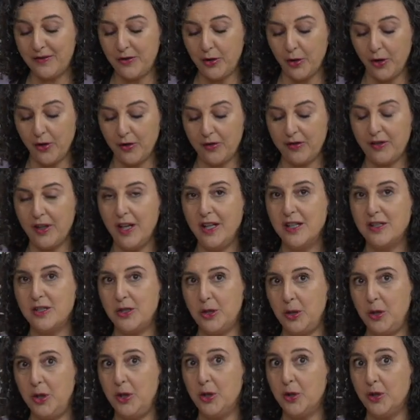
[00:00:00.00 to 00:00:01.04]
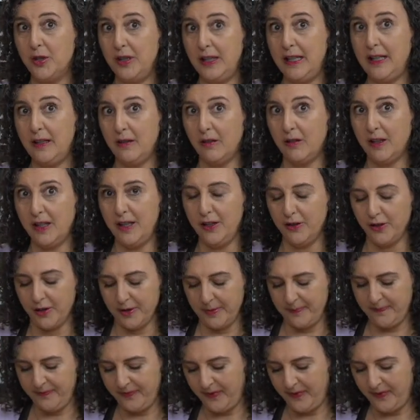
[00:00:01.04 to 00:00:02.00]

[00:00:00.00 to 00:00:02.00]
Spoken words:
girth to your needle here.